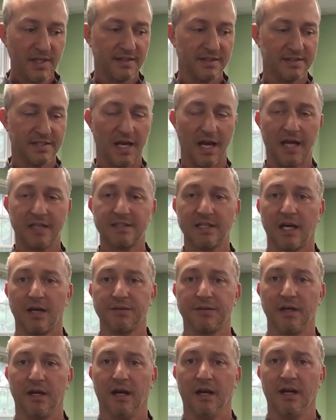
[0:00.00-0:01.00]
these guys
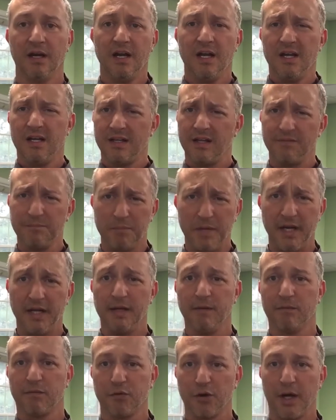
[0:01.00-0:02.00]
out there. They have
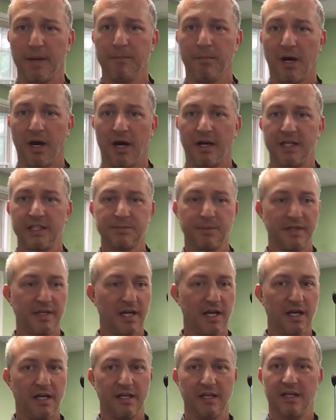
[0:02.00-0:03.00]
medium frame bodies, but
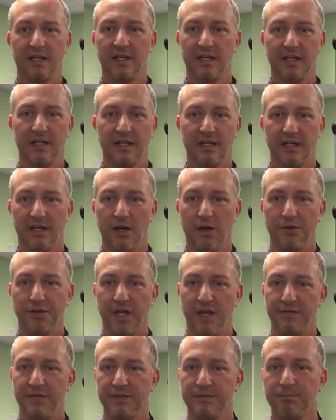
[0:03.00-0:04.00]
yet, you know,
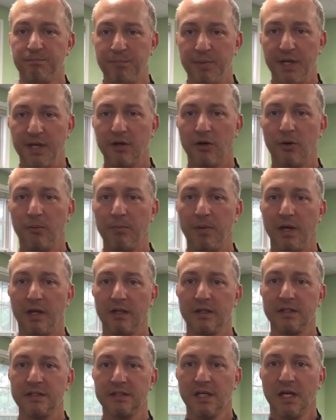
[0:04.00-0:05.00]
they have these big old
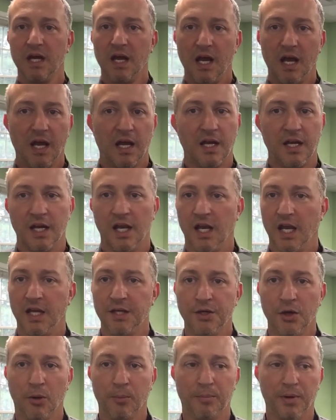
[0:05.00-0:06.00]
bellies and
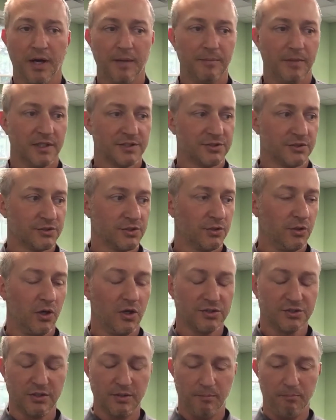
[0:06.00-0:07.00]
no butt muscles at all.
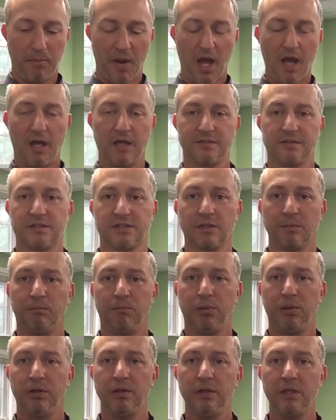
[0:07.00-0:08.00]
So the balance is
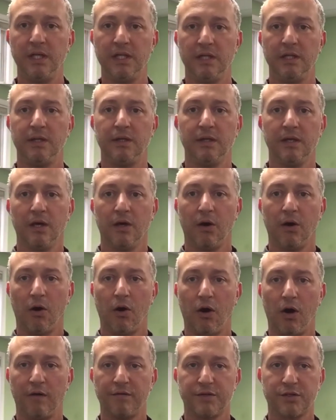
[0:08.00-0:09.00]
completely
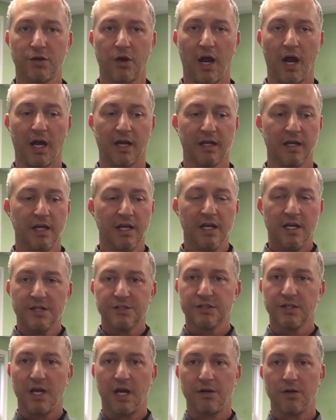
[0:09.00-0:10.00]
off track.
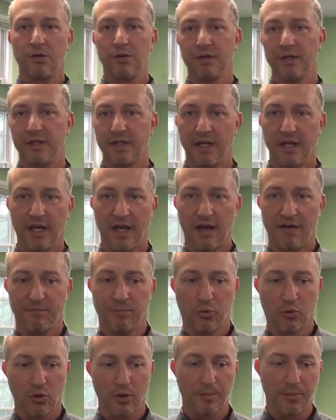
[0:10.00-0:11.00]
So not only do they have
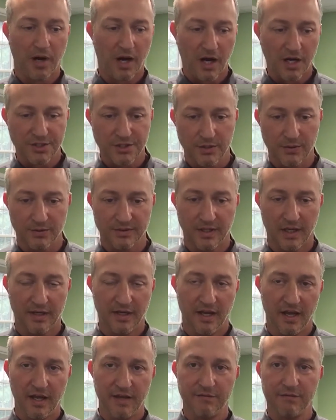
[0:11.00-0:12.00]
poor posture with that
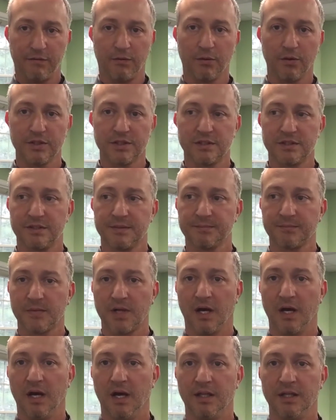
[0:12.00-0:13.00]
head force,
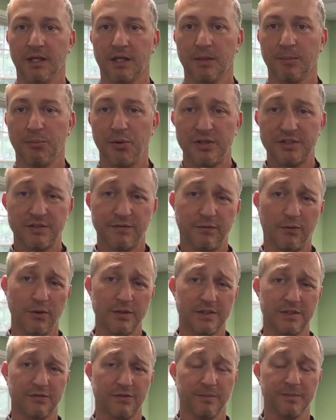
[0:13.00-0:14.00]
uh, the compressive
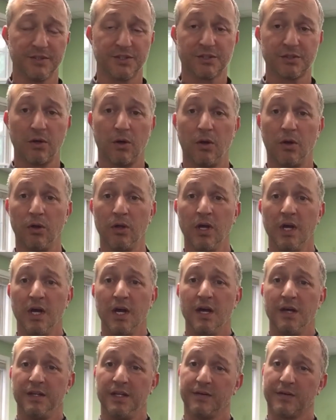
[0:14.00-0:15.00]
forces from the skull,
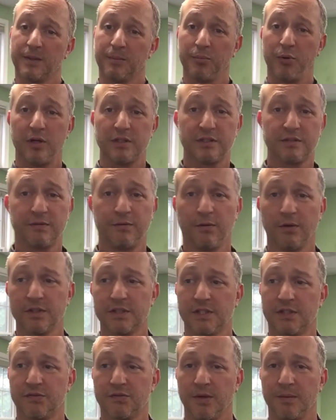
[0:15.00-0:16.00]
the compressive
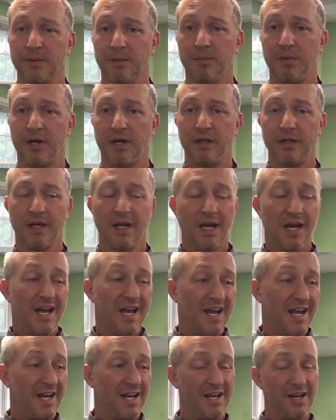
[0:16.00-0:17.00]
forces from the belly,
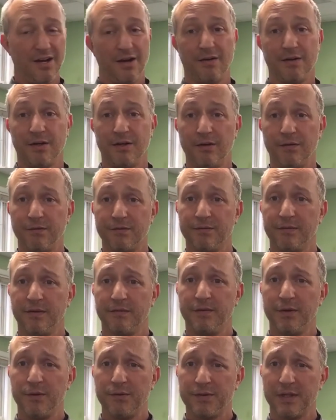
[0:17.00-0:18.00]
and you know, you don't,
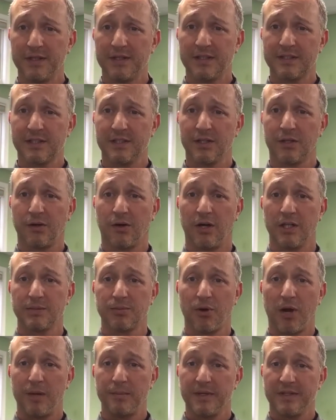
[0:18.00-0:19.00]
if you don't think that's going to cause
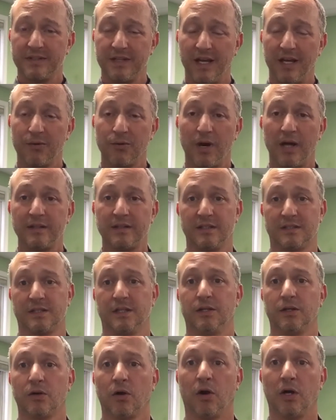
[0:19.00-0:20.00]
problems, you're dang right that's
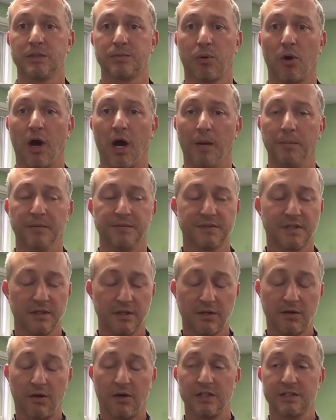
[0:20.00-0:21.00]
going to cause problems. It's
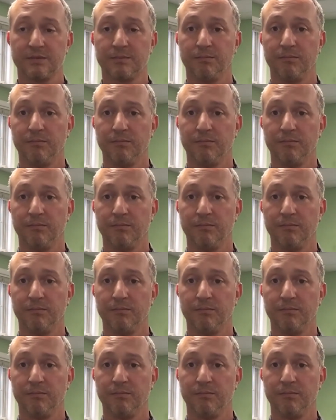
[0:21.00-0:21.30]
going to cause